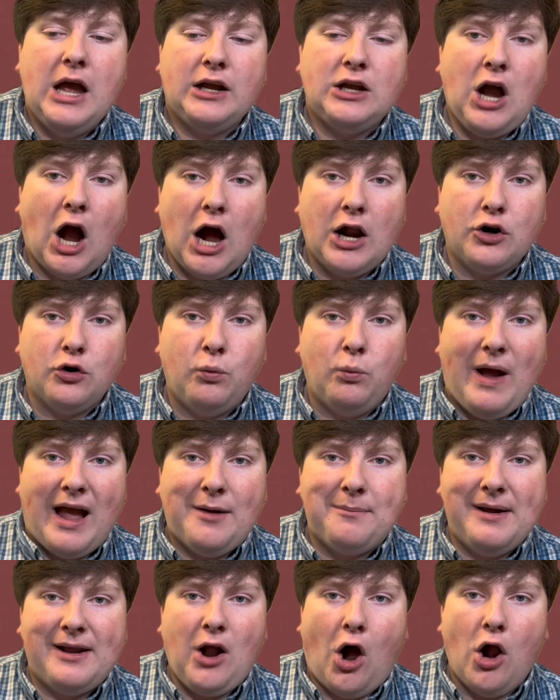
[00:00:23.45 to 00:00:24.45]
Connor
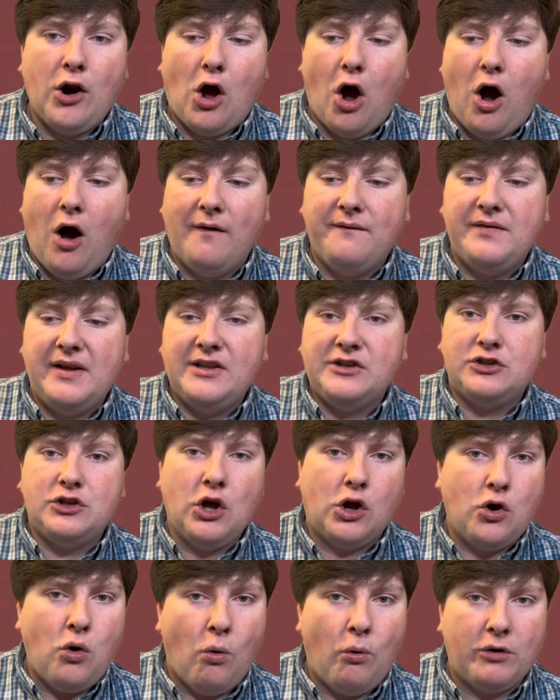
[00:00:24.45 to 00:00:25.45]
Wegman on offense,
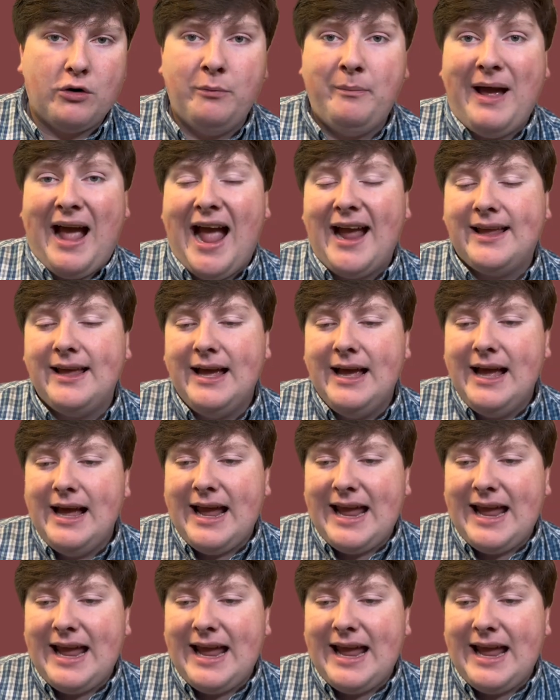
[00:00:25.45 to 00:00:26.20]
the quarterback.